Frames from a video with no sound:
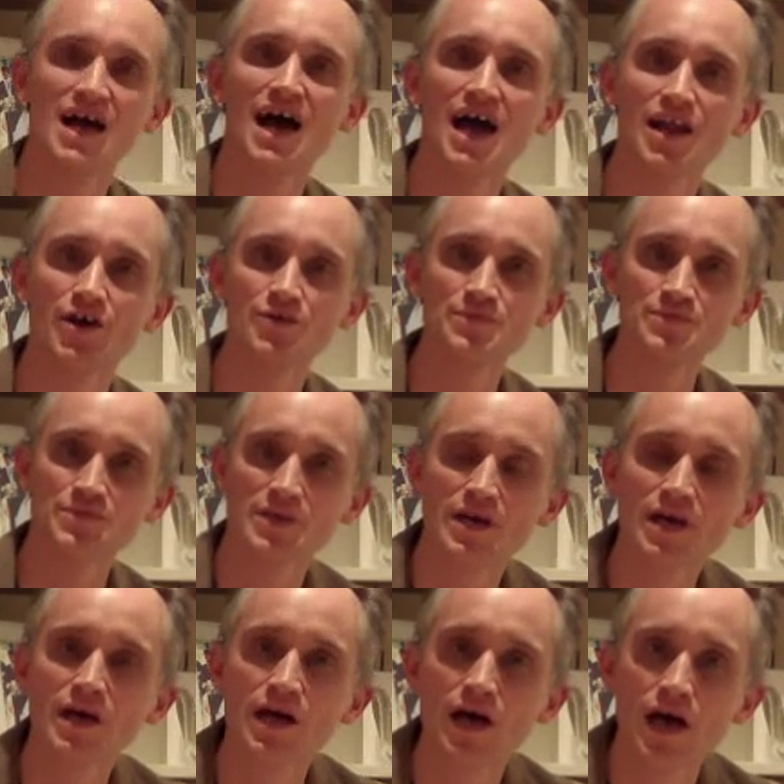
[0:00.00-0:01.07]
Hello,
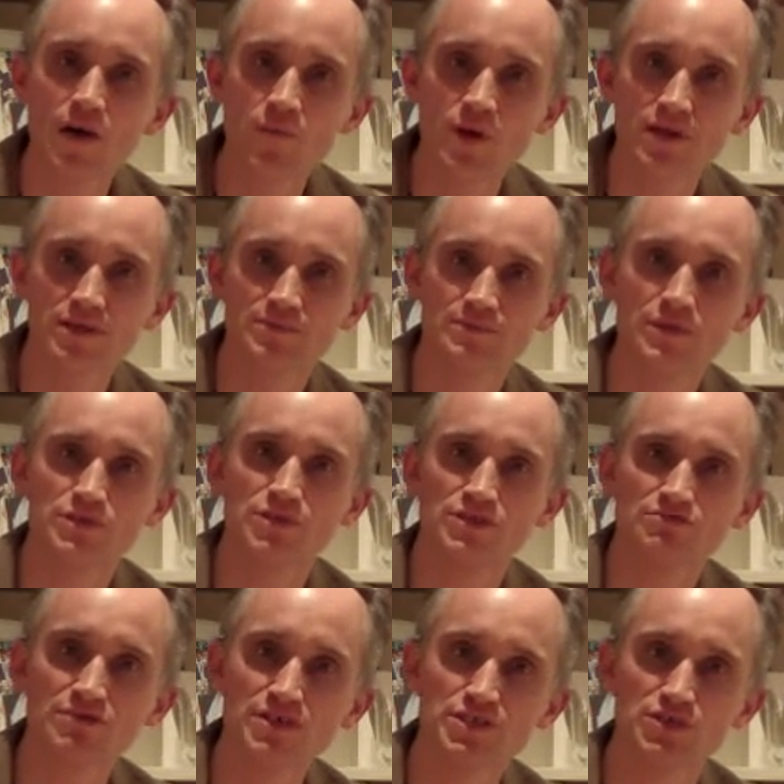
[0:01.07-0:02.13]
and welcome to the
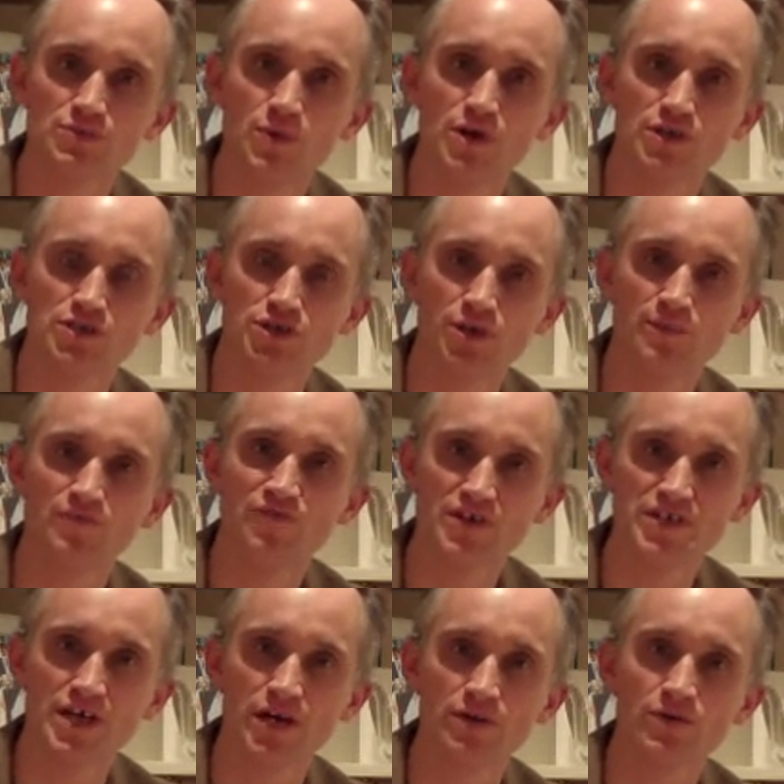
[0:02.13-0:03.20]
Writer's Workshop
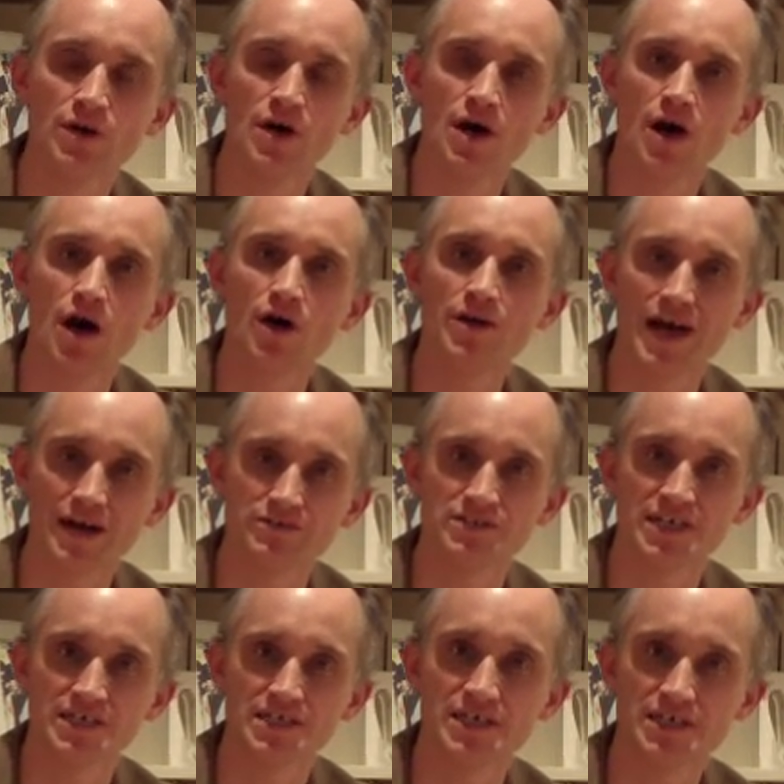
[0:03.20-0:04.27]
video on how to
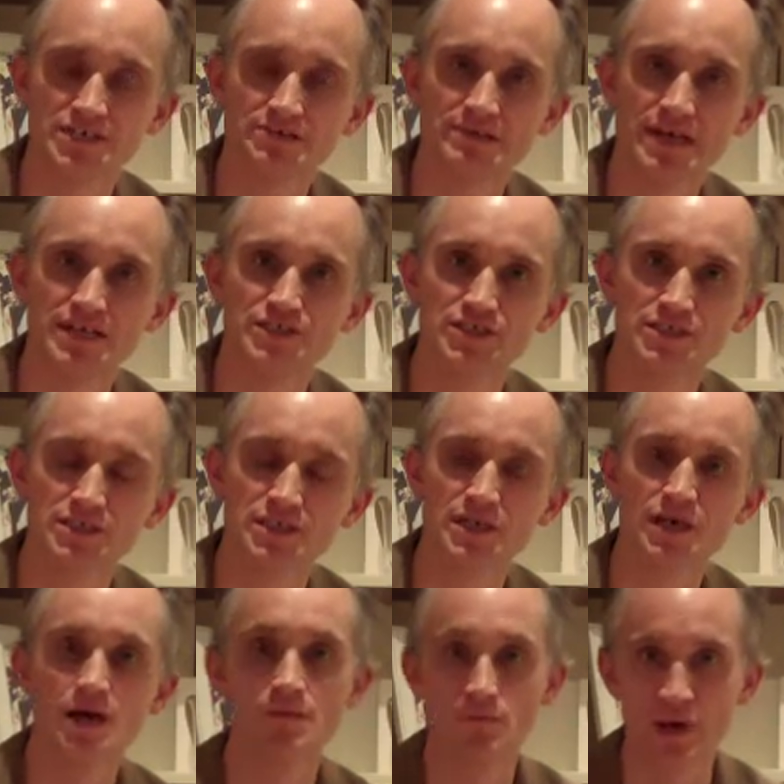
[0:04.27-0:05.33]
get a literary agent.
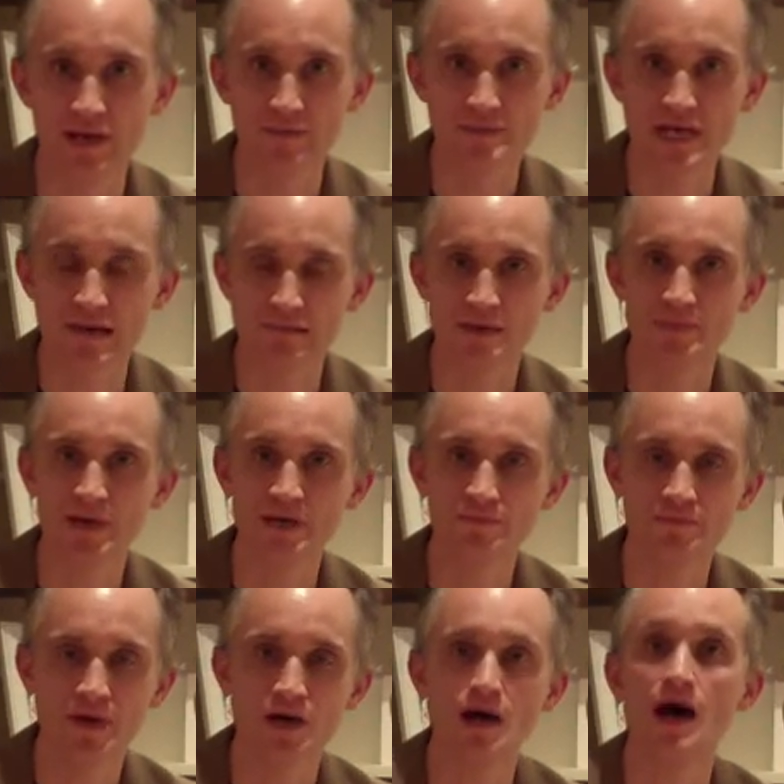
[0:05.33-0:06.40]
My name's Harry Bingham,
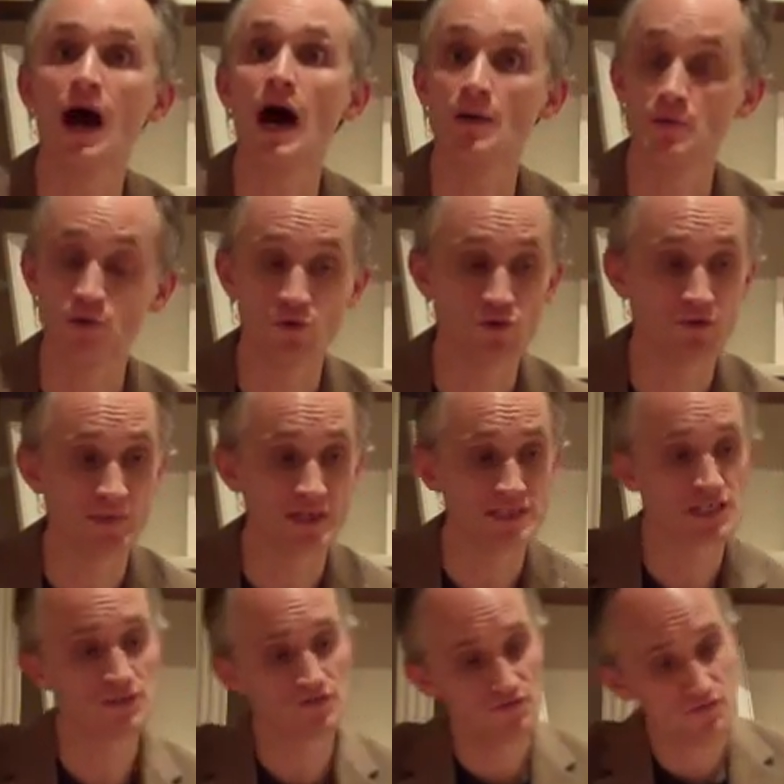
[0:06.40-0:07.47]
I'm an author
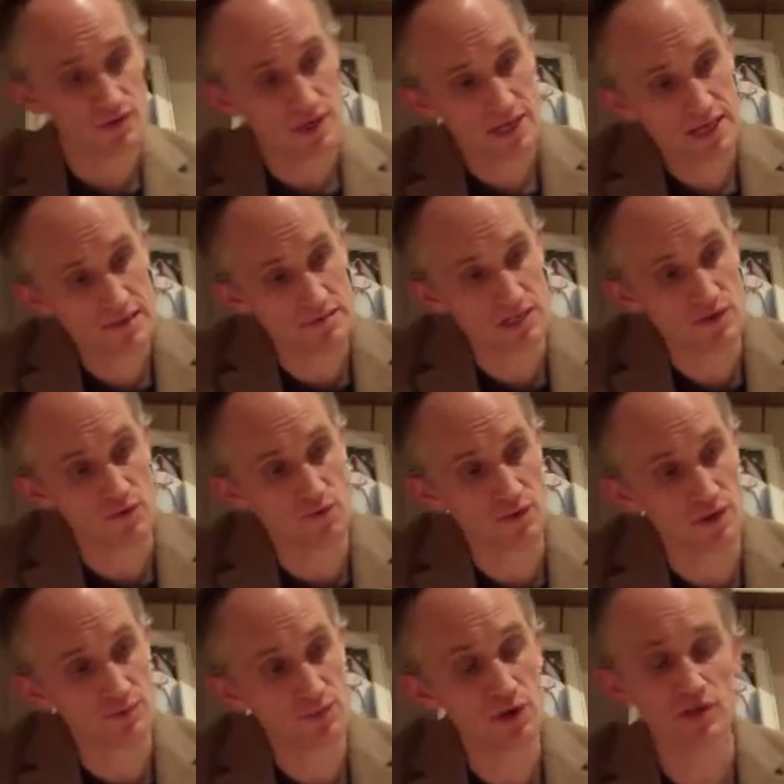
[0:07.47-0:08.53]
myself, here are some of my
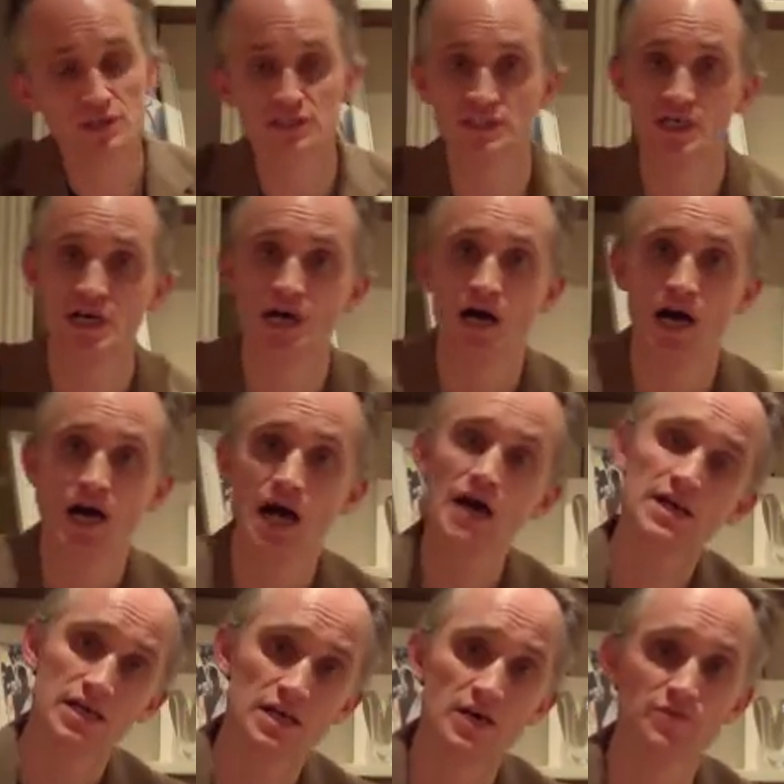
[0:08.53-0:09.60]
books,
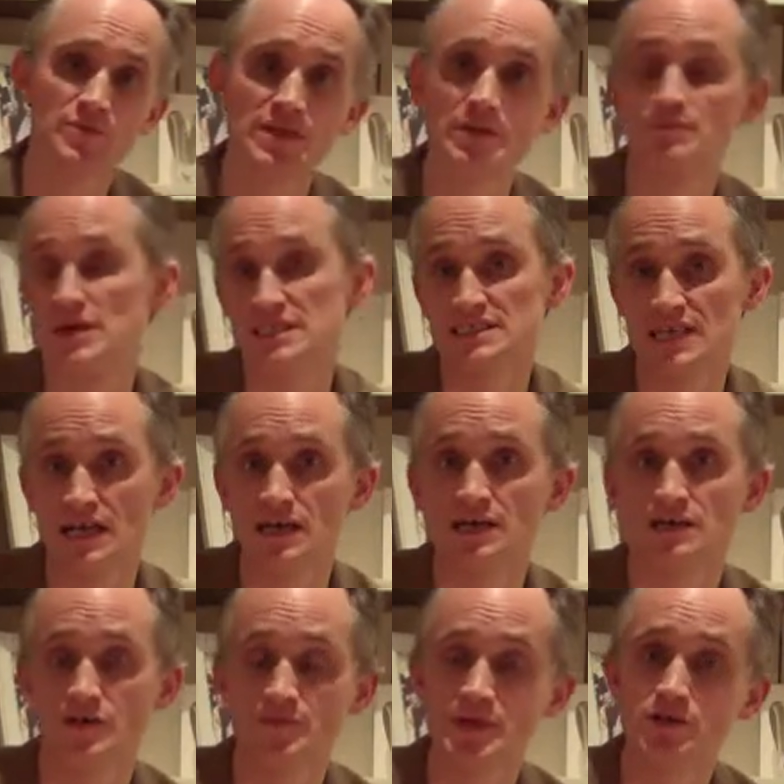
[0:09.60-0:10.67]
and I've been a bestseller and
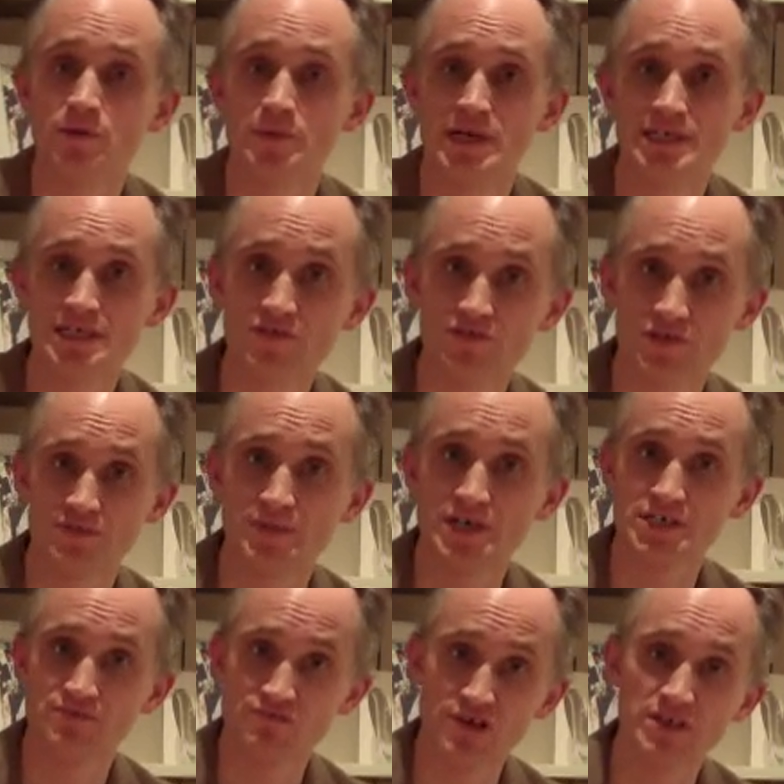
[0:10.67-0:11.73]
I've been nominated for some major
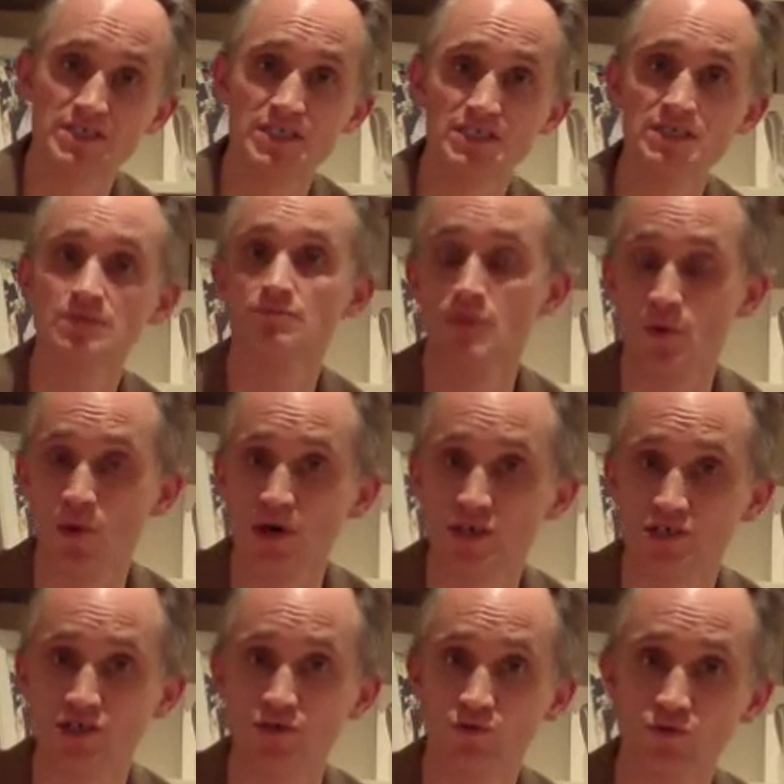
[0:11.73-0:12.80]
prizes. My work is
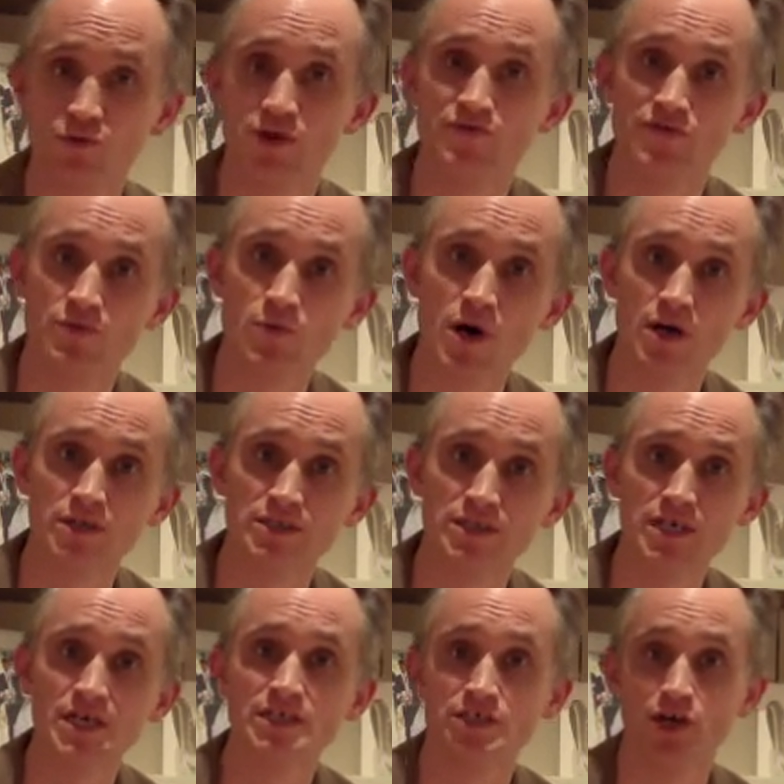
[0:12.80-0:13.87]
sold all over the world,
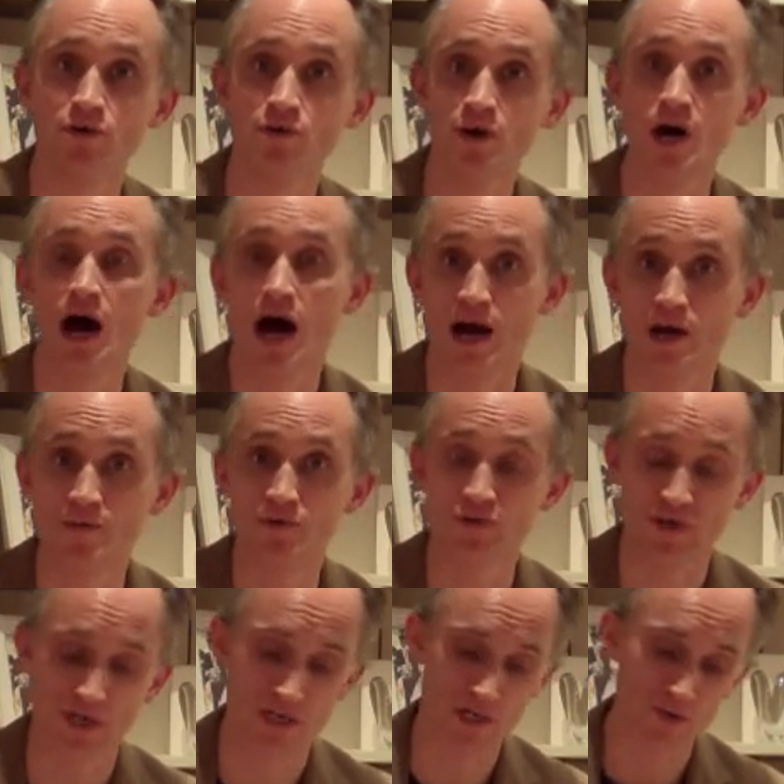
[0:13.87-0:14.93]
so I hope you think
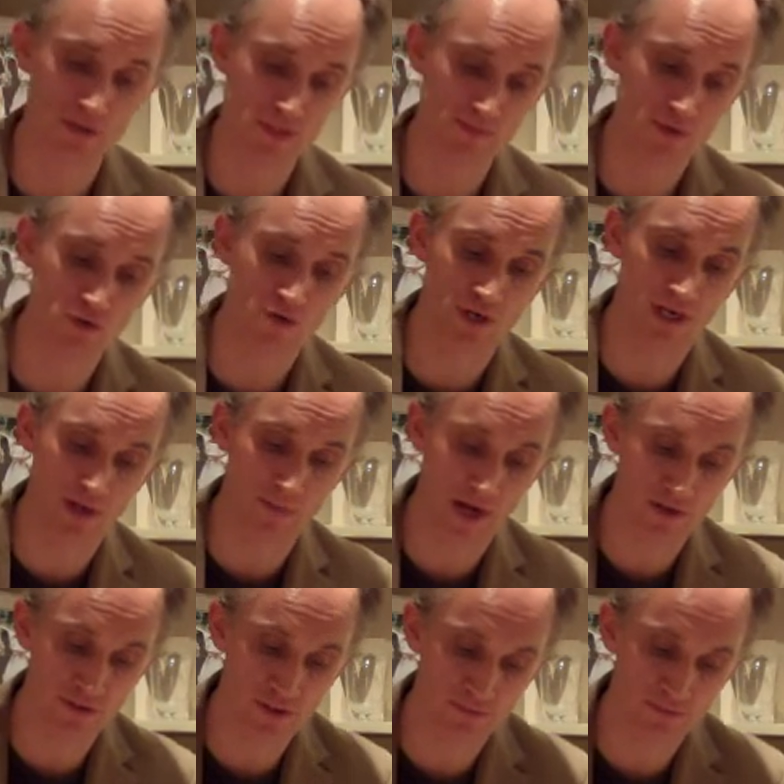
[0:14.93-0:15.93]
I know what I'm talking about.